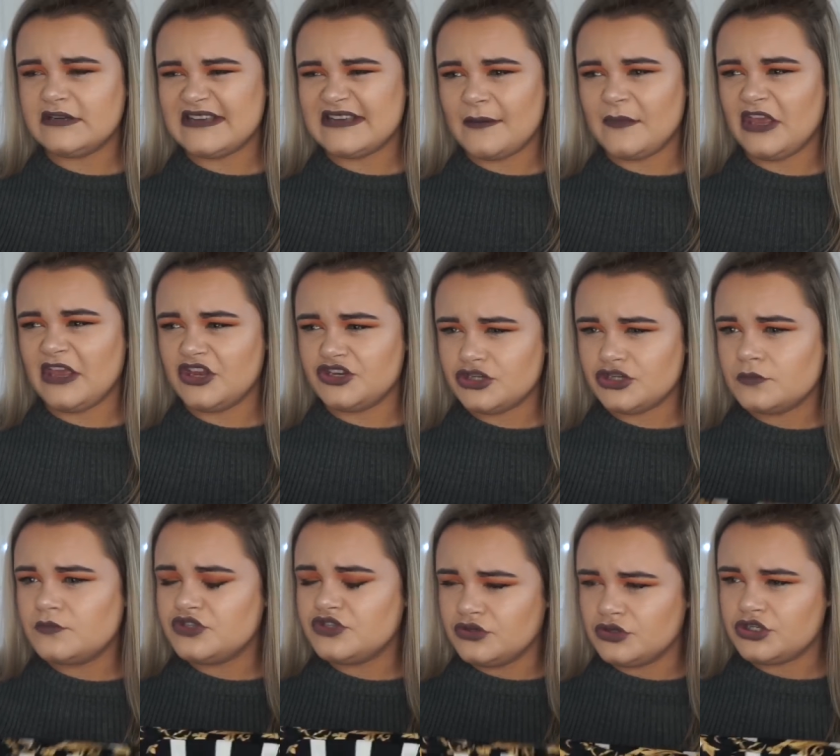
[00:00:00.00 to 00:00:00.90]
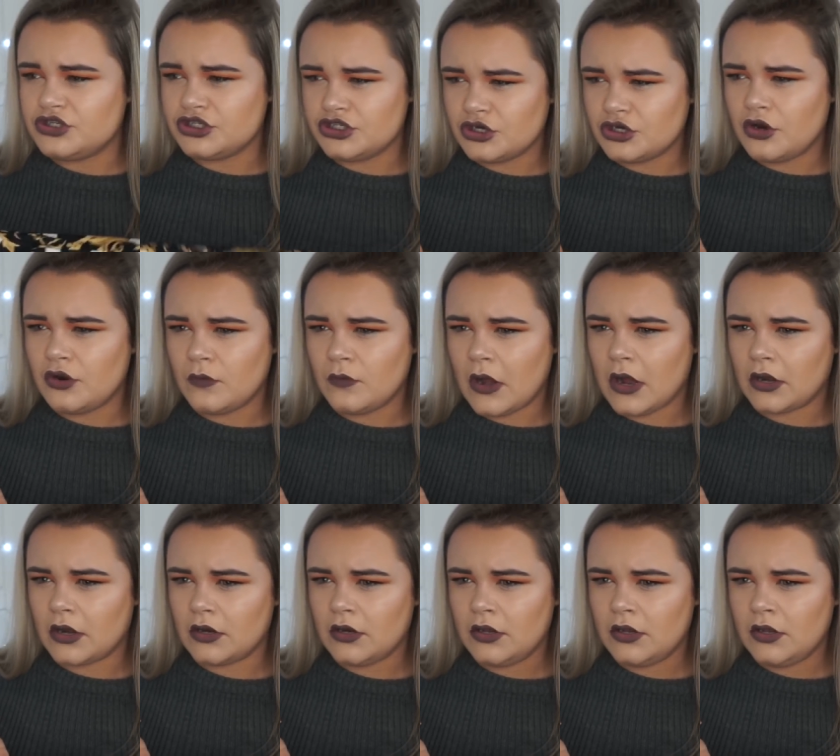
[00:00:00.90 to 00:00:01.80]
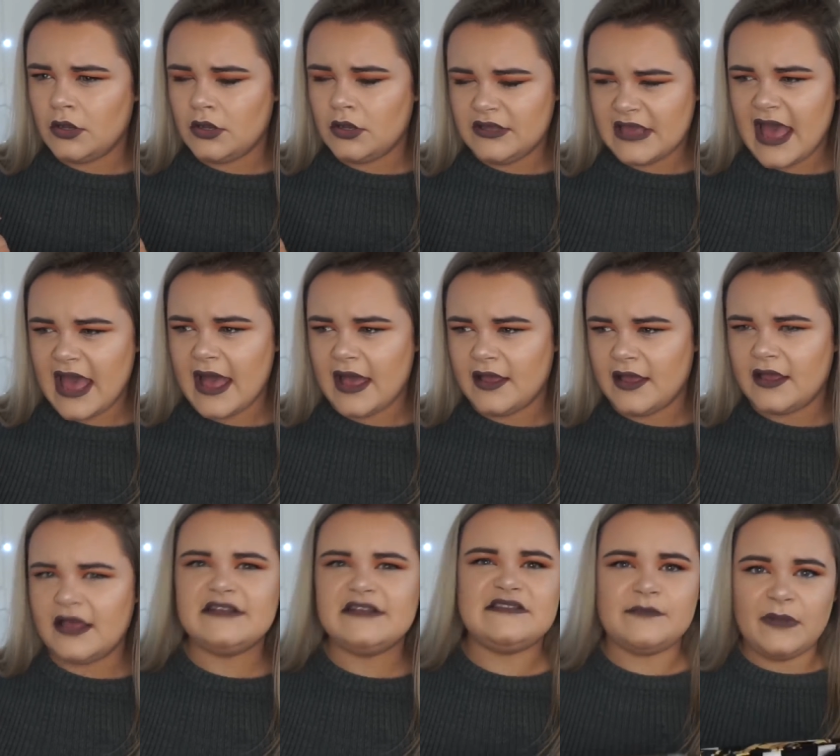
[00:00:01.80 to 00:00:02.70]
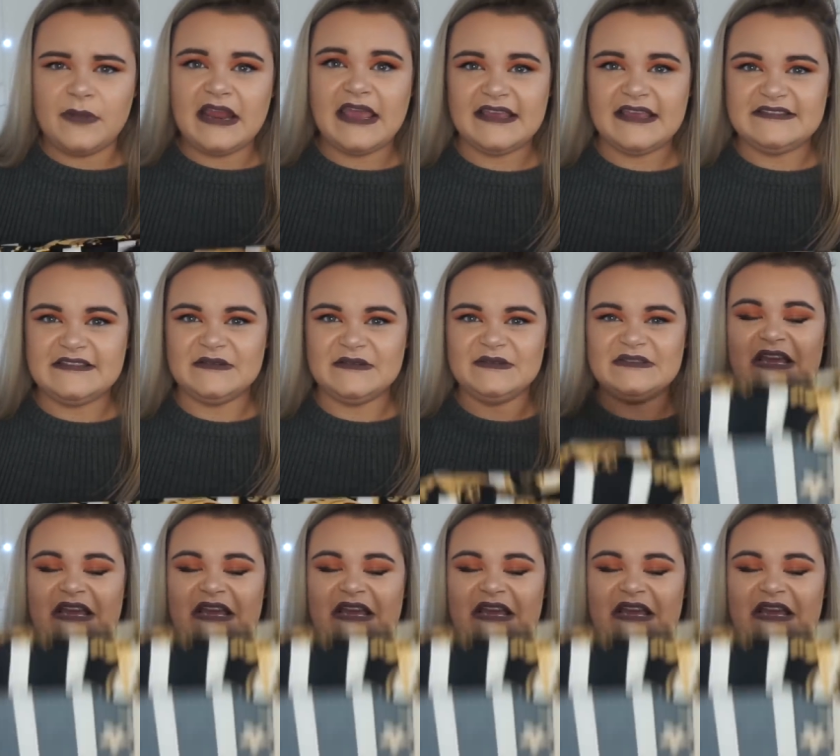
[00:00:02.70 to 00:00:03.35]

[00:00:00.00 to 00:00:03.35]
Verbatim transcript: Demi. A jumpsuit's a short one. Yeah, it's a play suit.